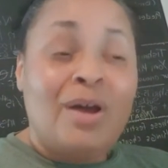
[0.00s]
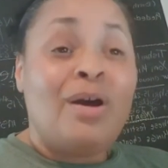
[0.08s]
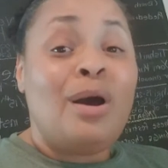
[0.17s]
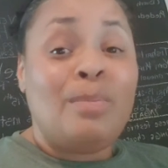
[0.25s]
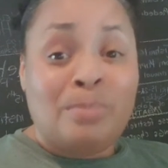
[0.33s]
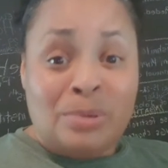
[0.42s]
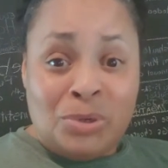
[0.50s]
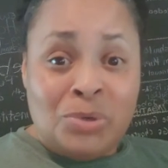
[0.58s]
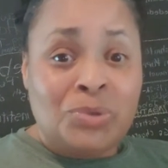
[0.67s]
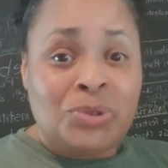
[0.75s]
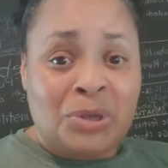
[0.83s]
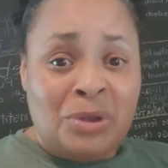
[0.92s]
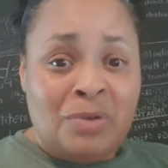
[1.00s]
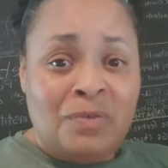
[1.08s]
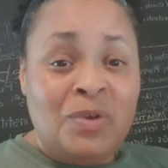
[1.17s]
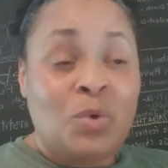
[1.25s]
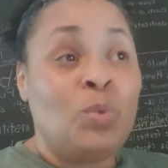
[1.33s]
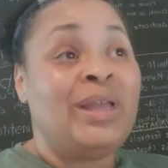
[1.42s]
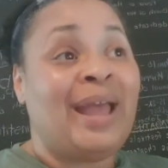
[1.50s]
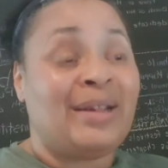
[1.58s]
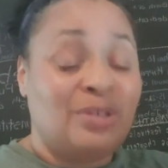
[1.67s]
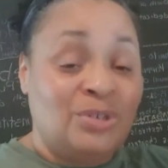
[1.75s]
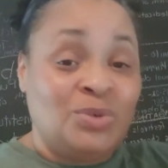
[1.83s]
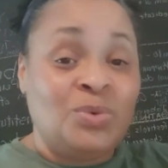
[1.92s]
Humble yourself. We
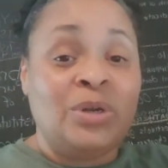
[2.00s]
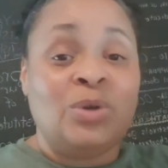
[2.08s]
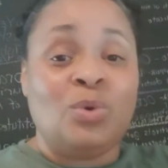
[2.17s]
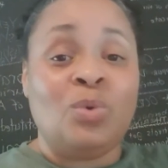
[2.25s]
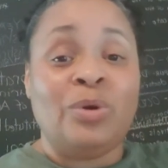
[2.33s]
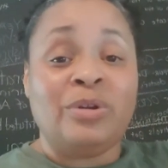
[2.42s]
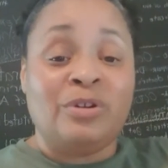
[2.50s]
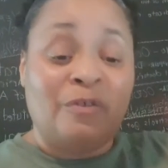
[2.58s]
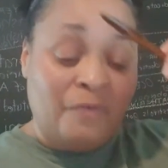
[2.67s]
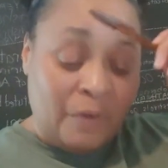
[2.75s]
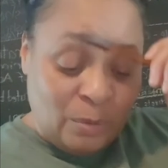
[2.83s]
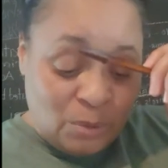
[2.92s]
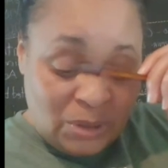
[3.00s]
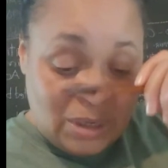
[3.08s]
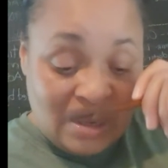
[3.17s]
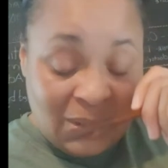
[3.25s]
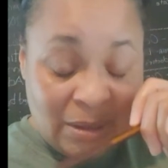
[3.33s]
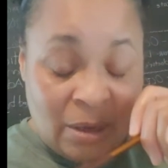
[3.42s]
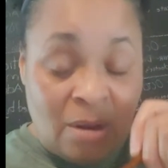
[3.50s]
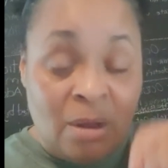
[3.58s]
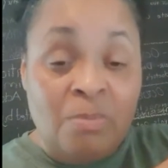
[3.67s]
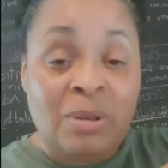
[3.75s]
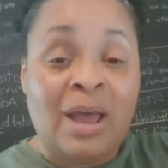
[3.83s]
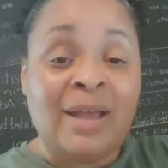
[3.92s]
got to do it in order. The first thing is to
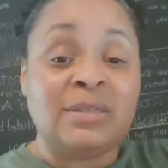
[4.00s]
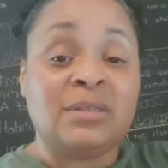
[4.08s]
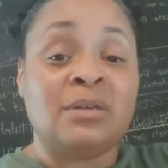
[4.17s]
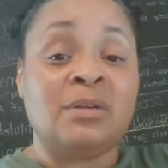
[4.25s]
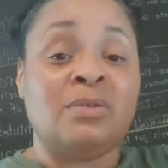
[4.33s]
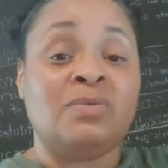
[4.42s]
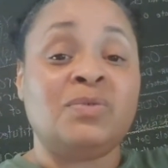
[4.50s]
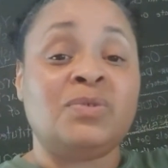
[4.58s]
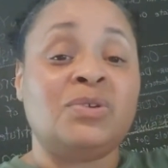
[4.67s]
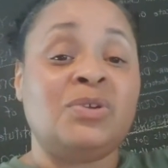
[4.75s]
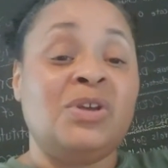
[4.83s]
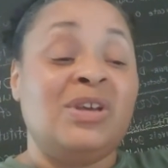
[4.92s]
humble ourselves.